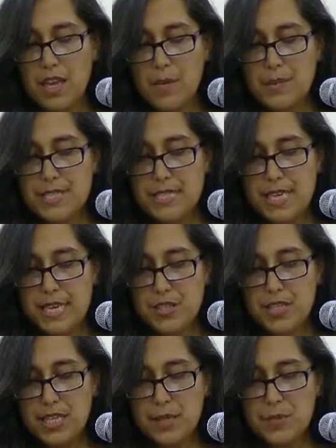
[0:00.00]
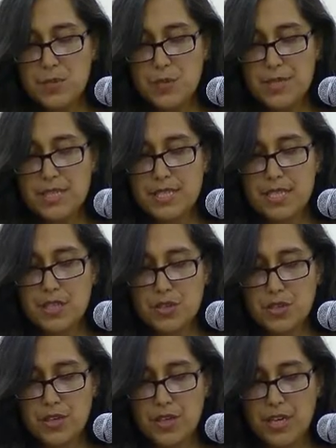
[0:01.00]
But today she keeps twisting and
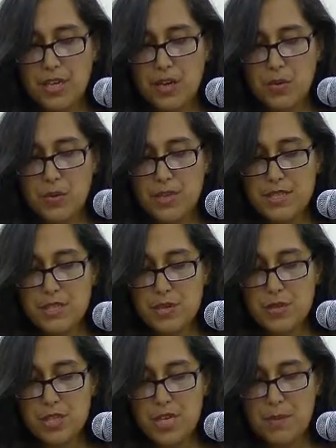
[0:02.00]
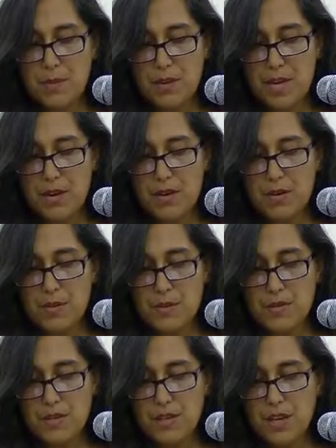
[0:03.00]
turning, always a new shape in my
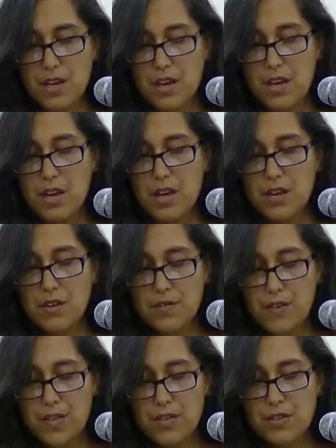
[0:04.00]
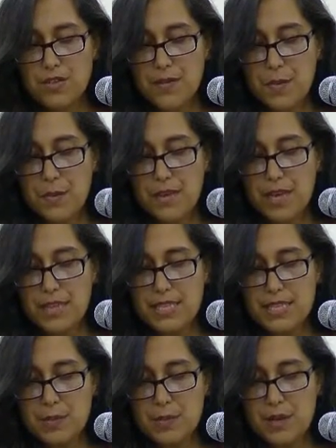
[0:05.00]
arms. Her fingers fumble at the
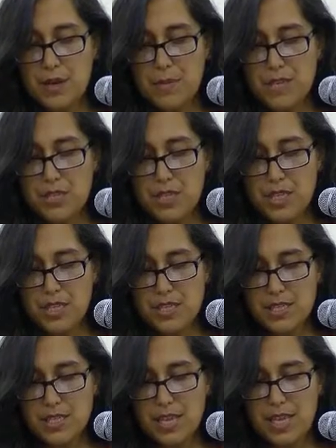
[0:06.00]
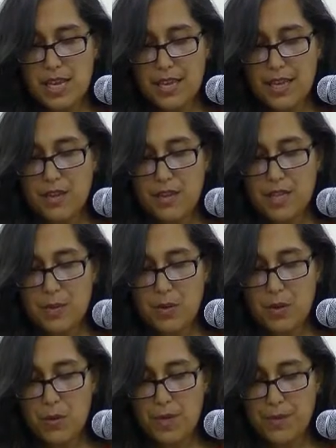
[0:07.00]
zipper on my jeans, and I let her keep
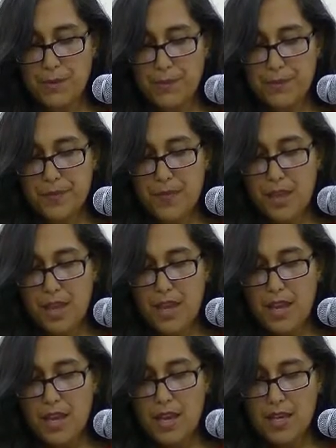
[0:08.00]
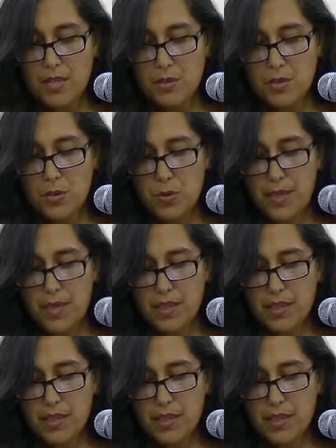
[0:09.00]
going. It's so quick.